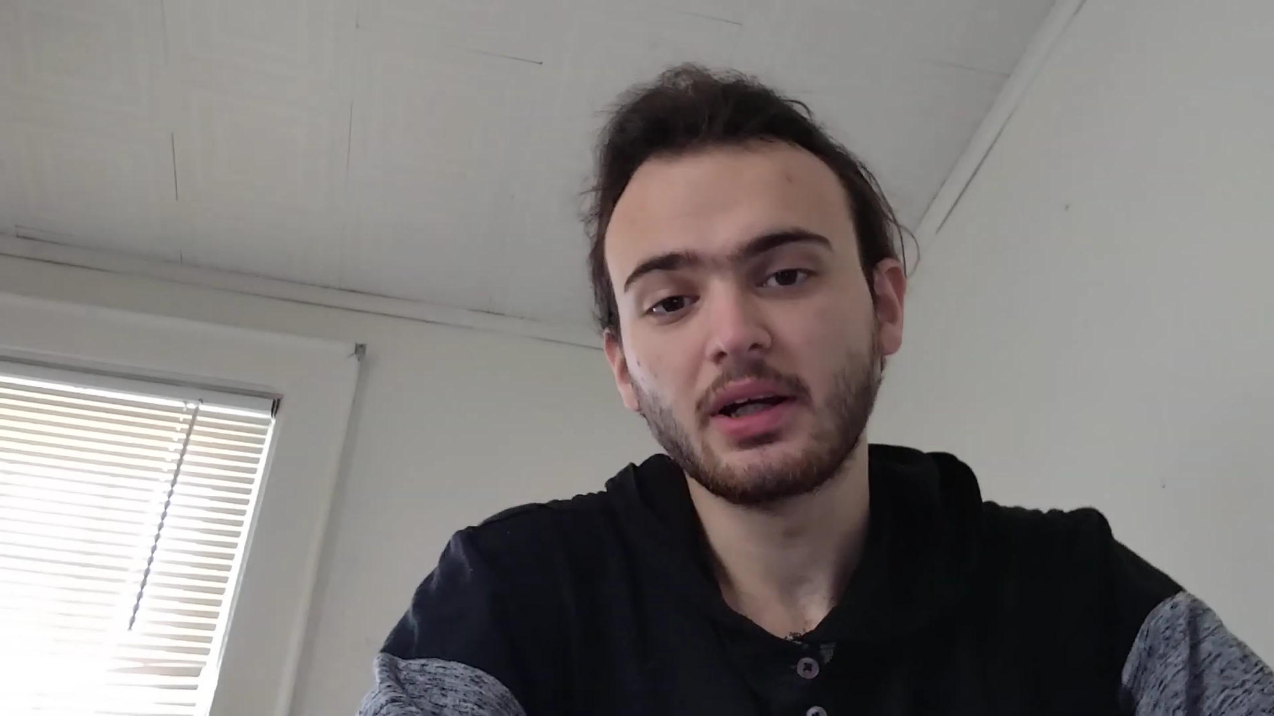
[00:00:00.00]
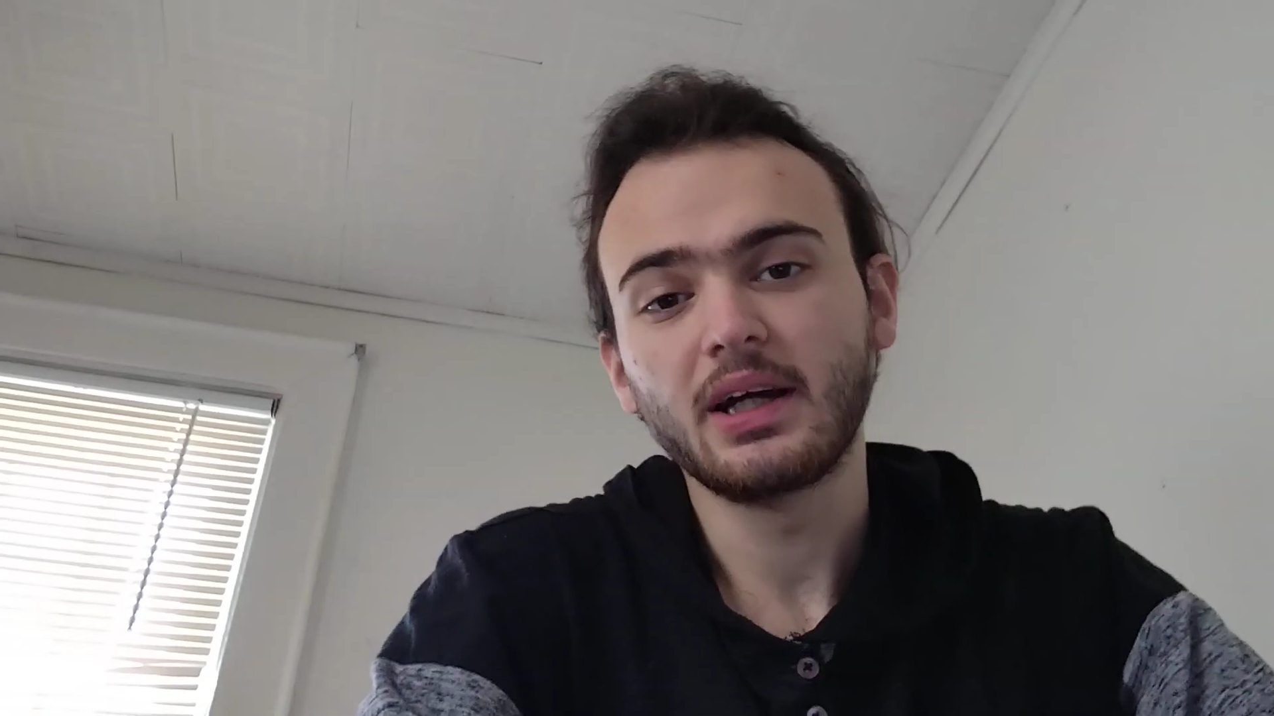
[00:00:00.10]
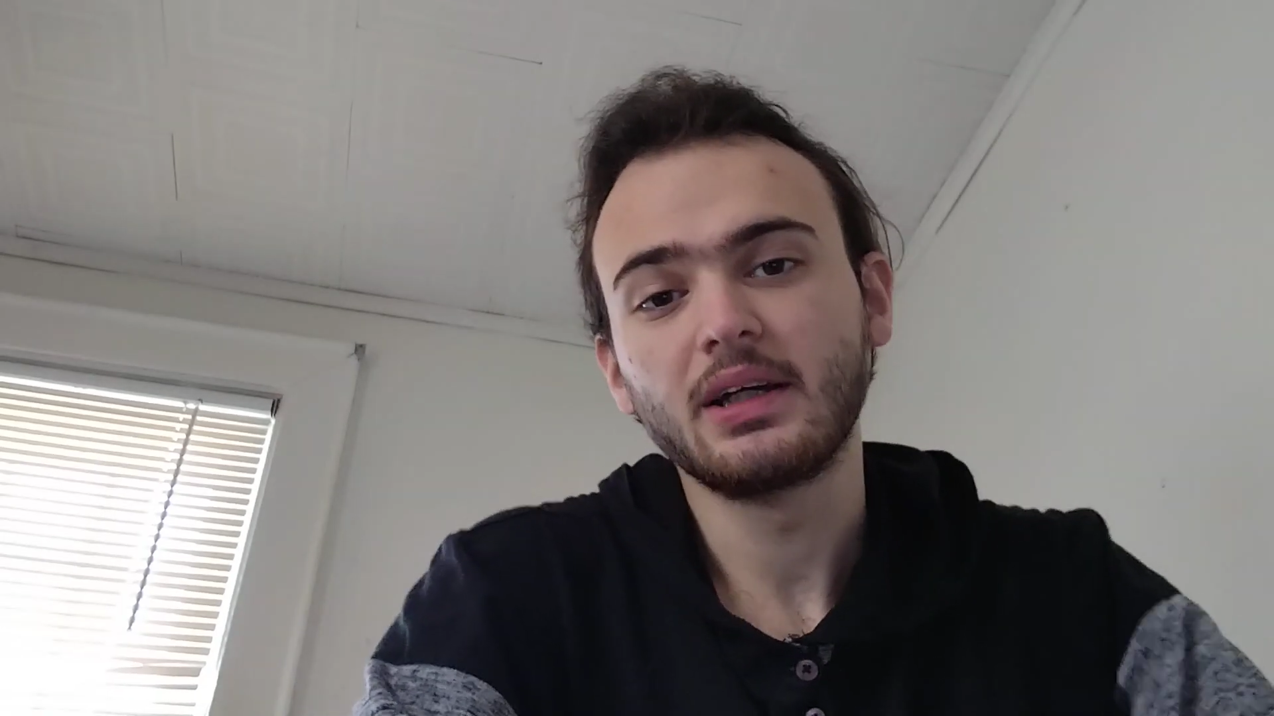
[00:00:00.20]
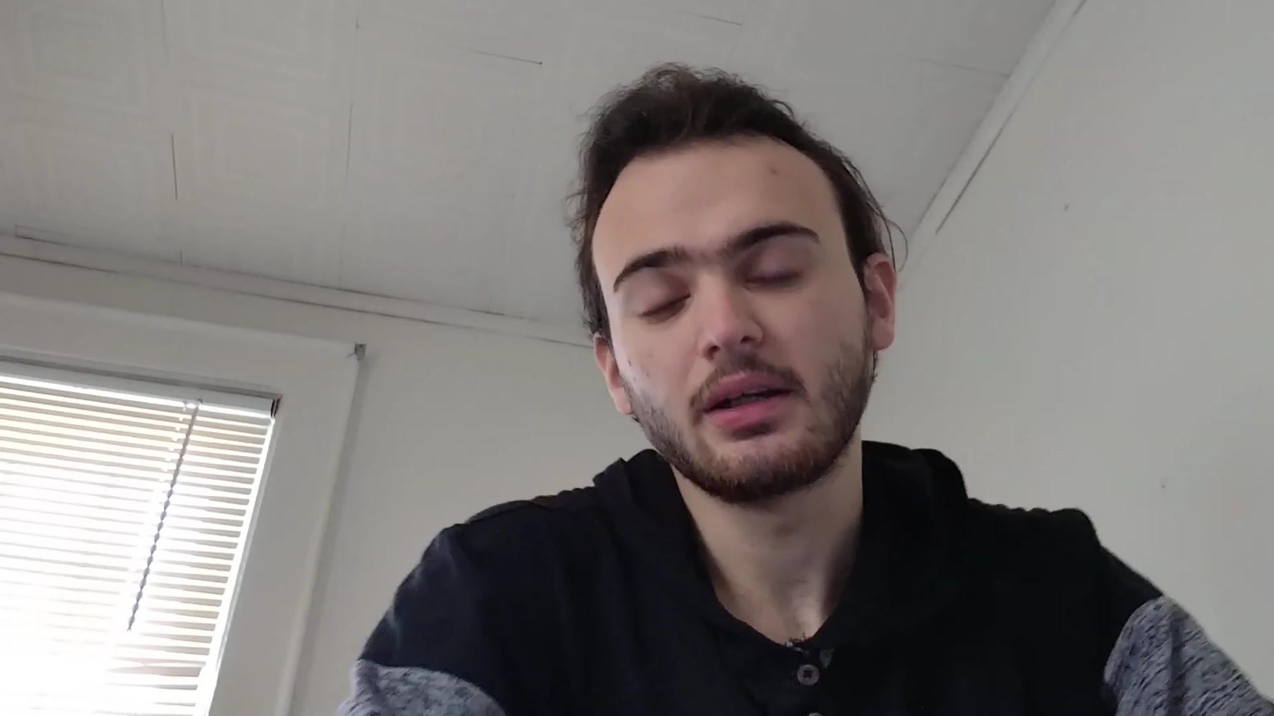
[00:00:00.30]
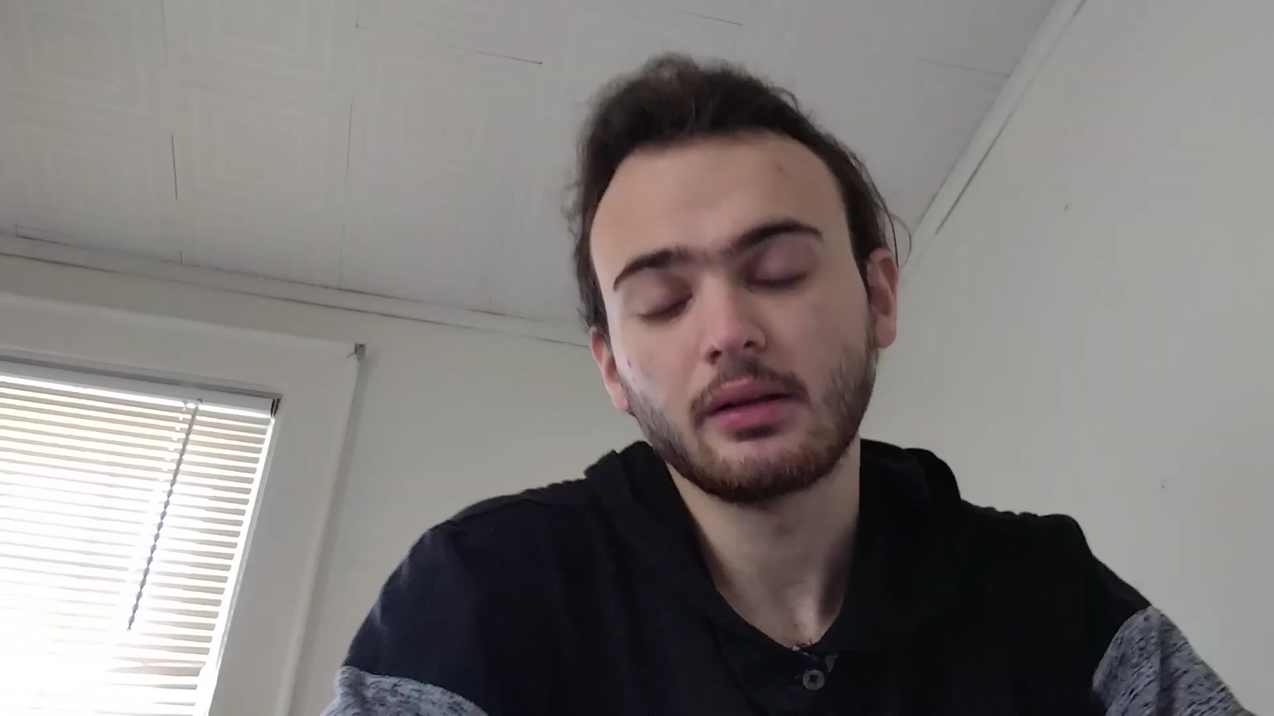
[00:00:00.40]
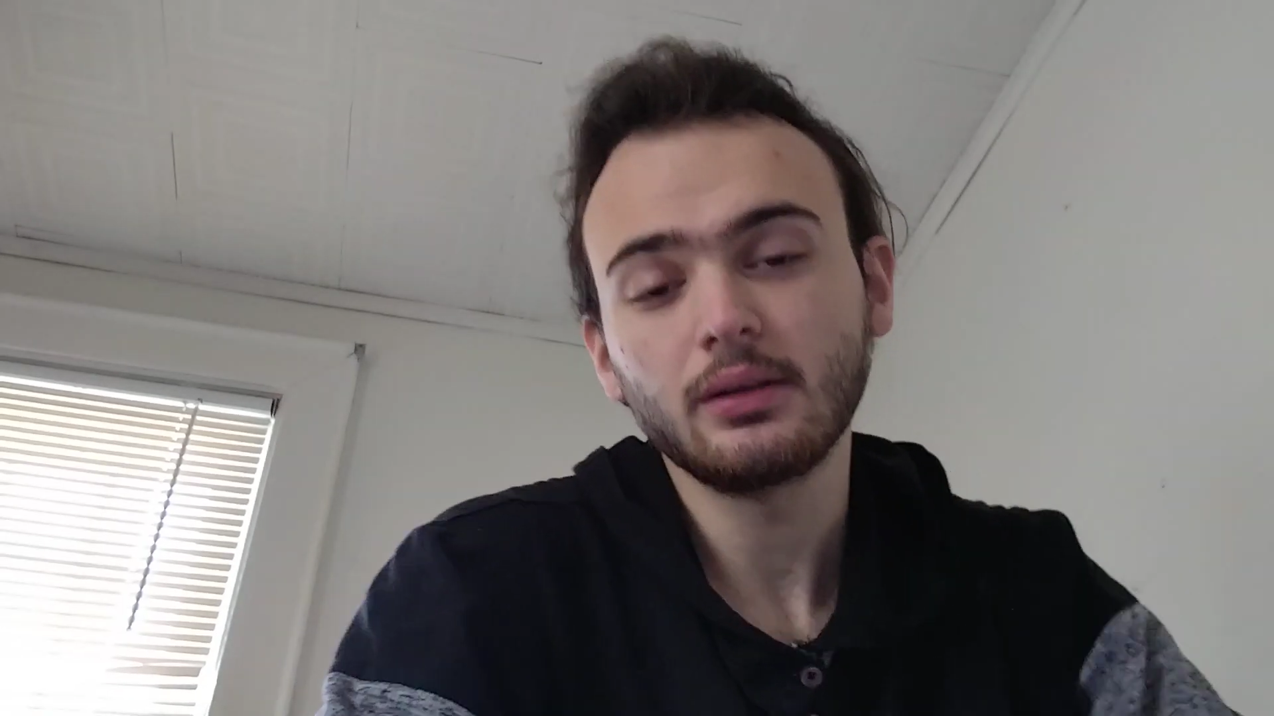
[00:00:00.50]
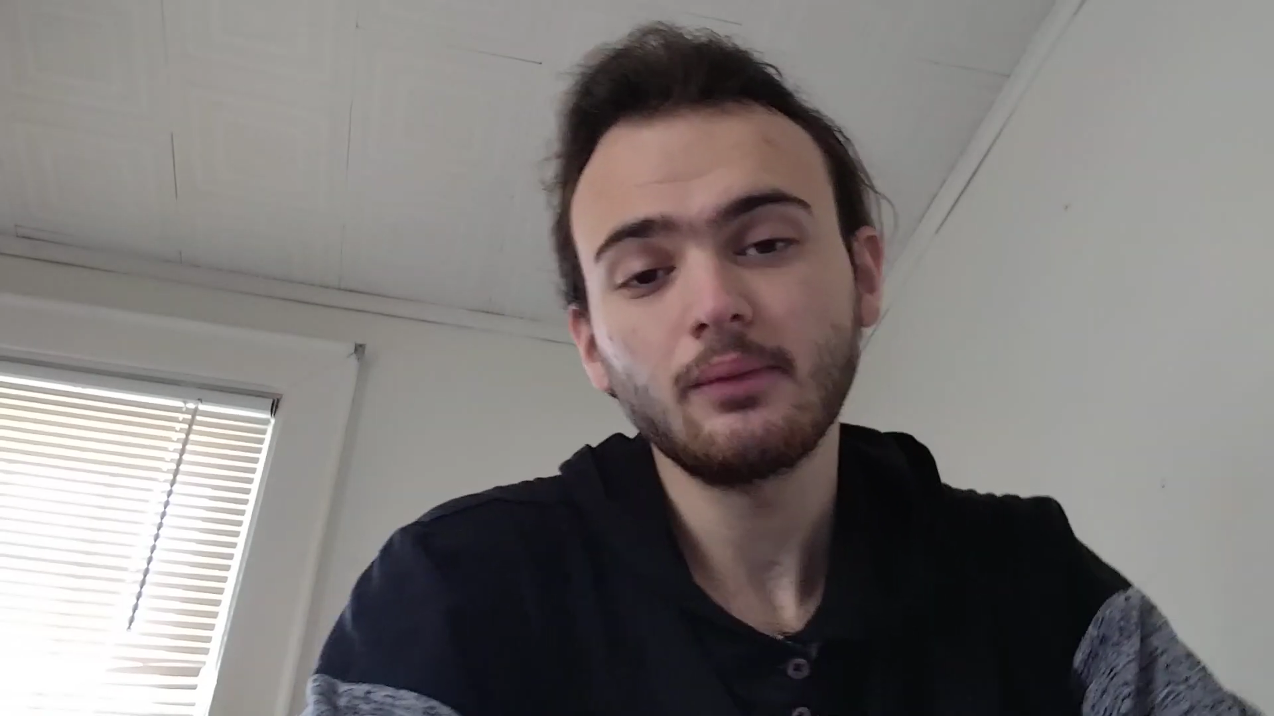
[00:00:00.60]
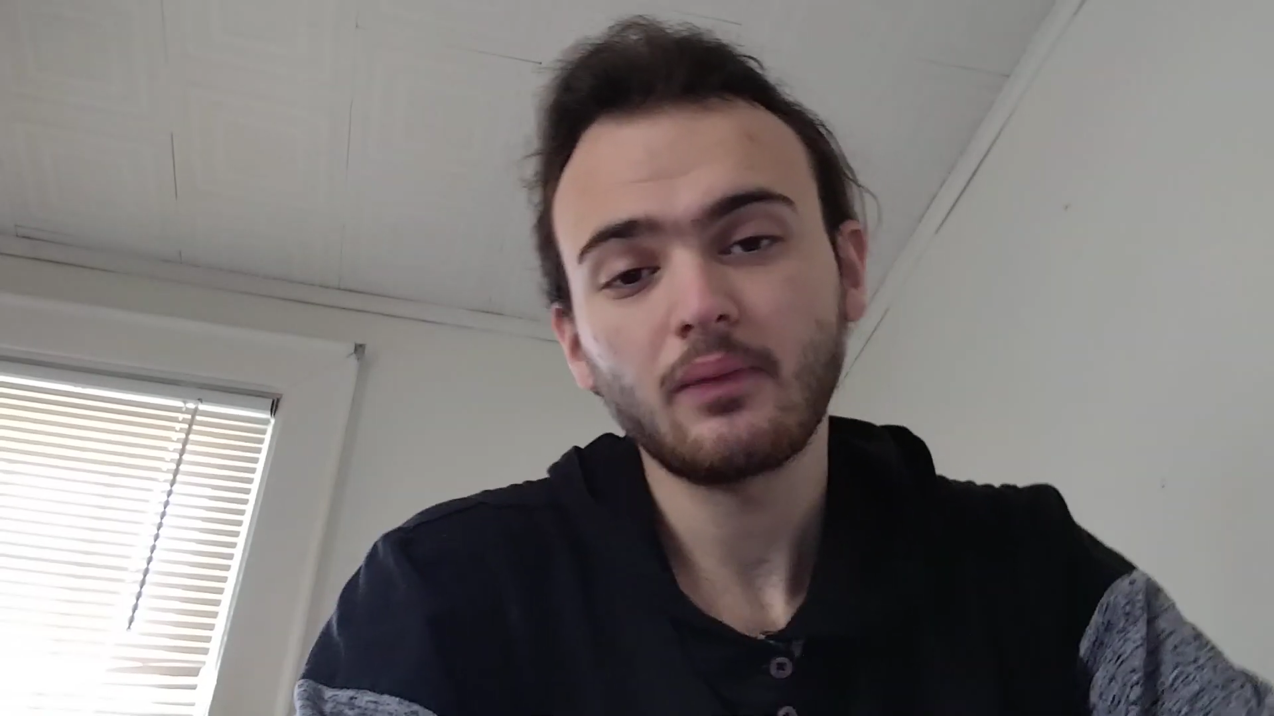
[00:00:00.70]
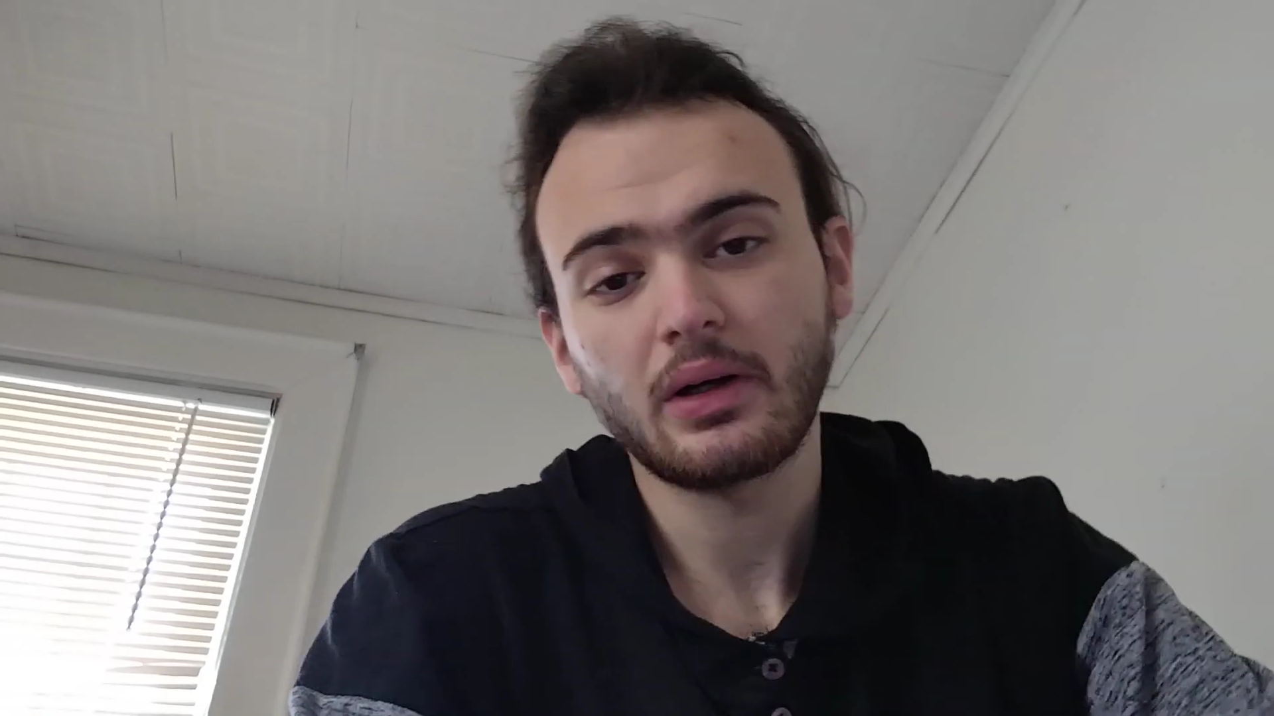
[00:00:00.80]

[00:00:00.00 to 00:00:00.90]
A. Kelly.